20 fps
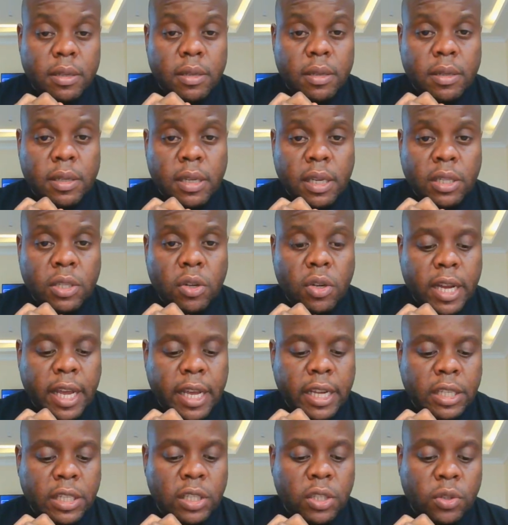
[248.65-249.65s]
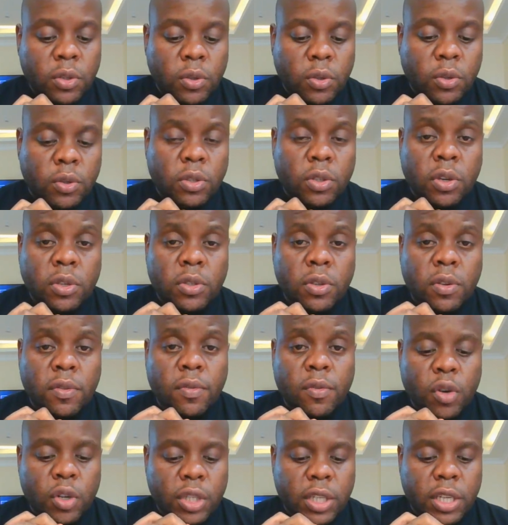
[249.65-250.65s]
Section 92 talks
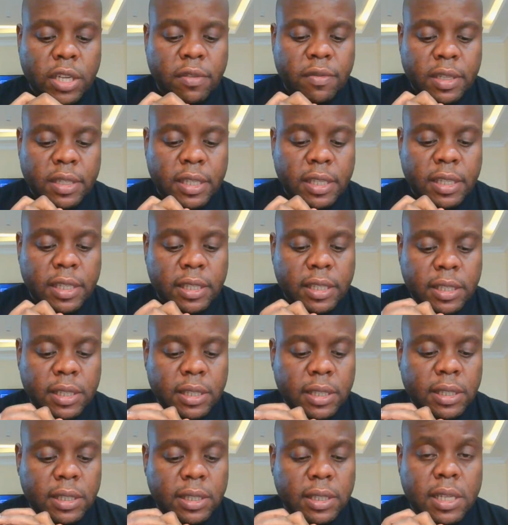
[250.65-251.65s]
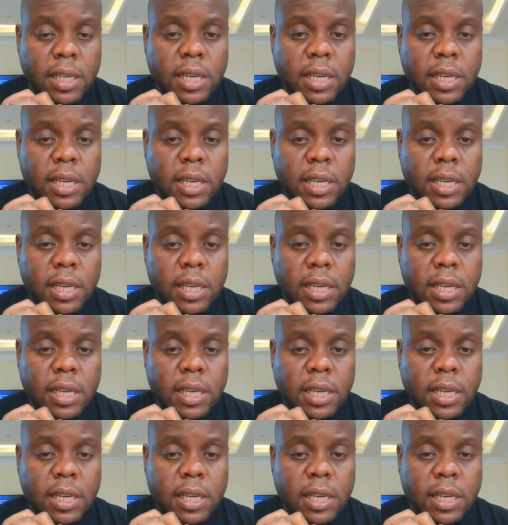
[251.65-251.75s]
of washing facilities.